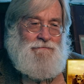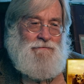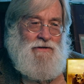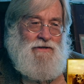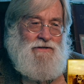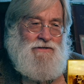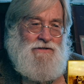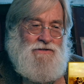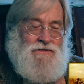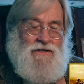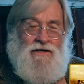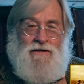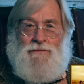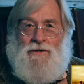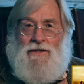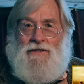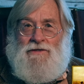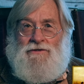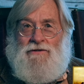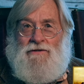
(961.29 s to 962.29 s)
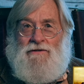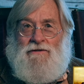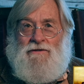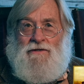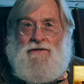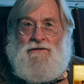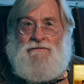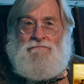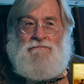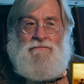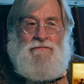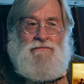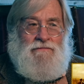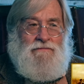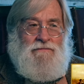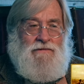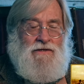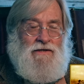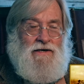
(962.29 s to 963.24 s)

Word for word: is a celebration that the